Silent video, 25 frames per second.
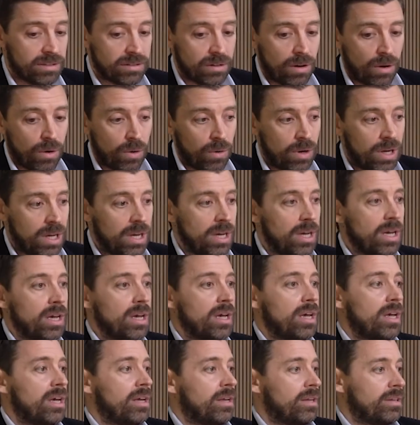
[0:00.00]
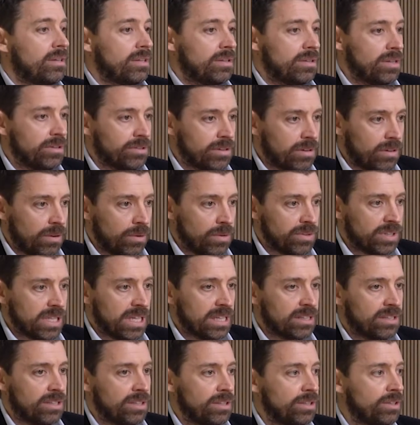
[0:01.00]
So
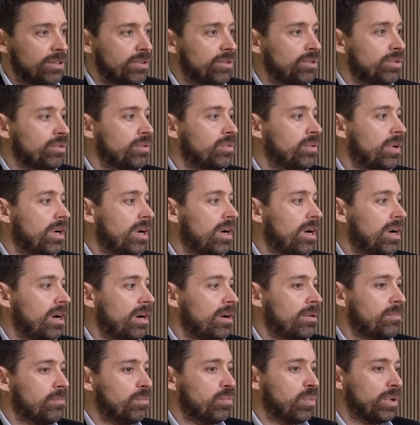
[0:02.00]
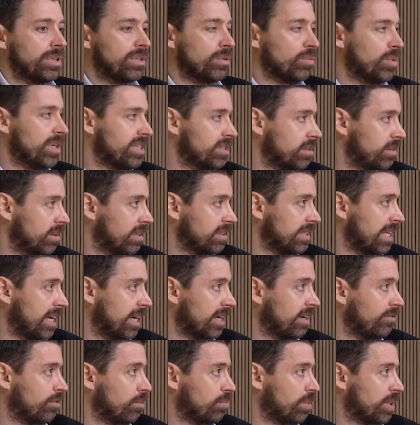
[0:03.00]
disclosing to you what the risk looks
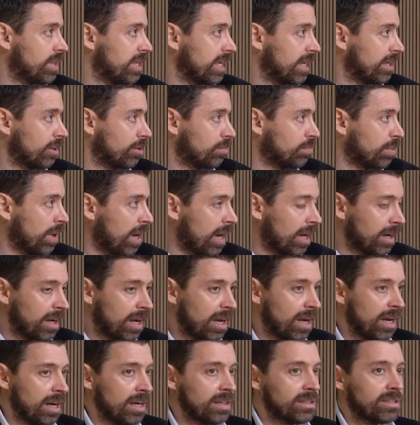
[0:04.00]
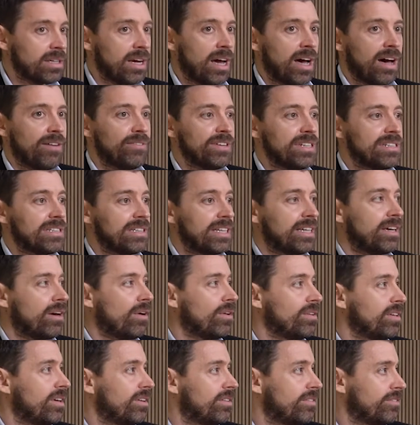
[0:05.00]
like of a particular product, obviously
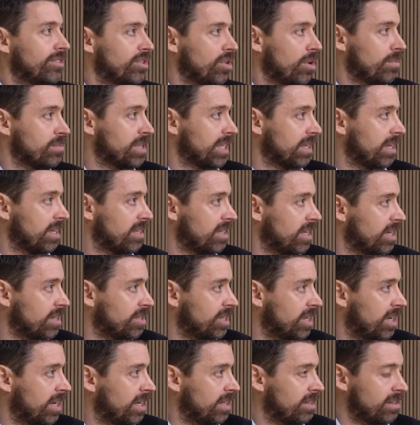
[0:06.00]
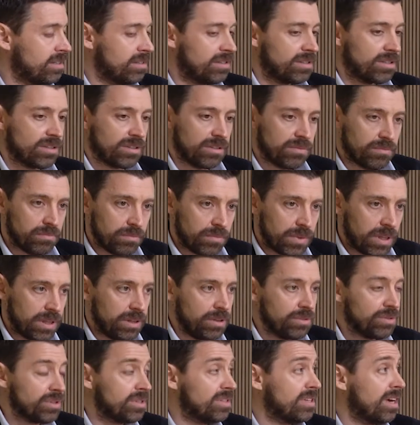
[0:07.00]
all the other terms and conditions,
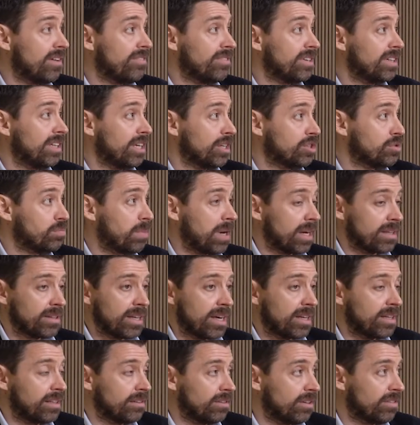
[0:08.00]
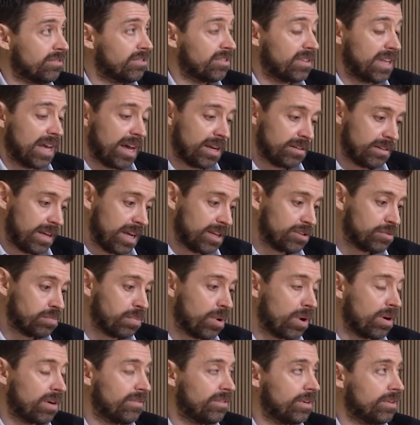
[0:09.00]
you should definitely expect that and look for that as
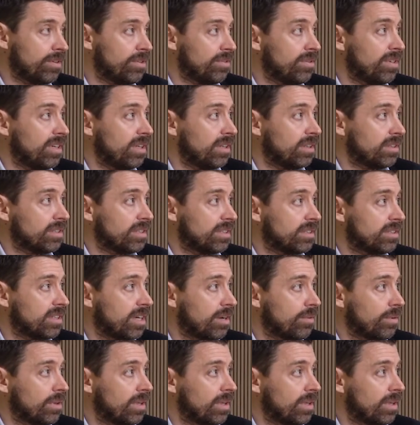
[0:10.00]
part of your due diligence on a